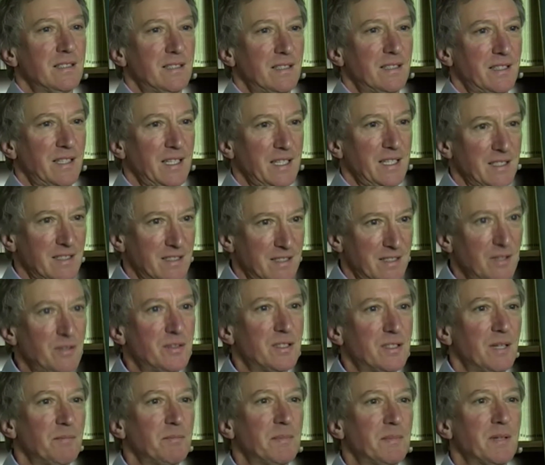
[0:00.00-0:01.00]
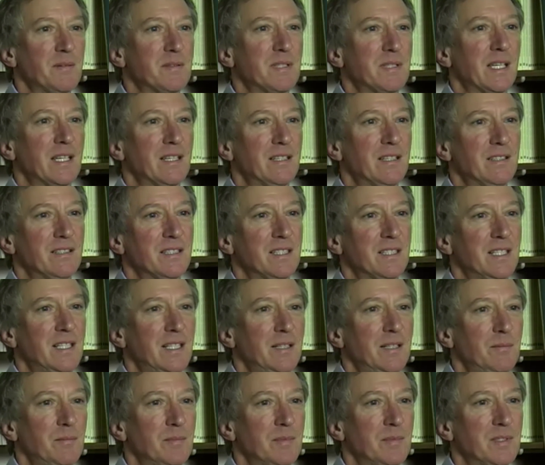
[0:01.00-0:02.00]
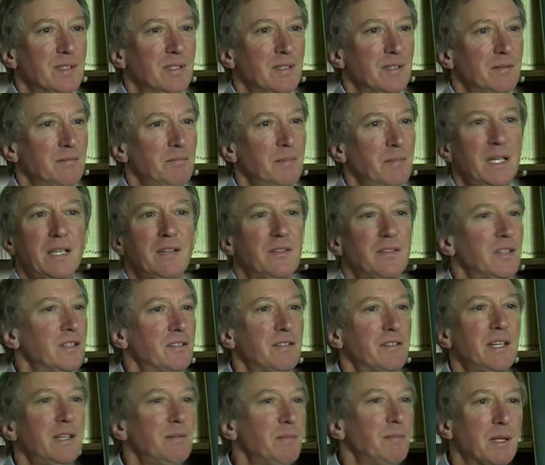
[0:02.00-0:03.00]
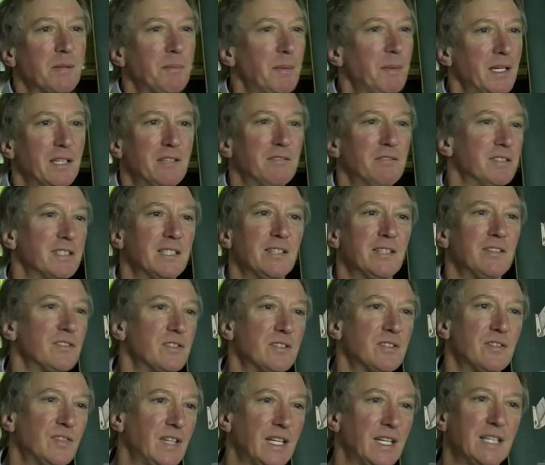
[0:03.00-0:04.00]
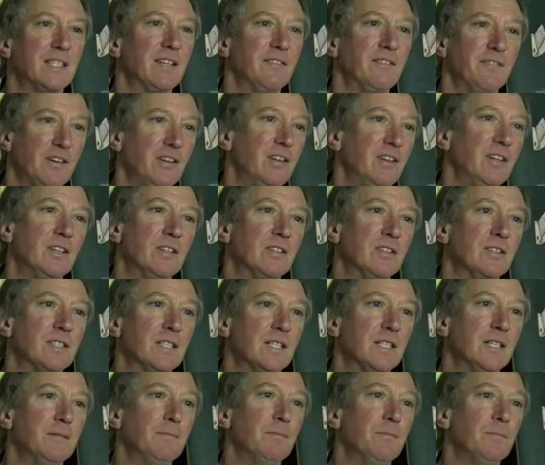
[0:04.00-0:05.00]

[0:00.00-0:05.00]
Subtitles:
Things do sometimes take a long time. Many of the great mathematical results have taken a very long time.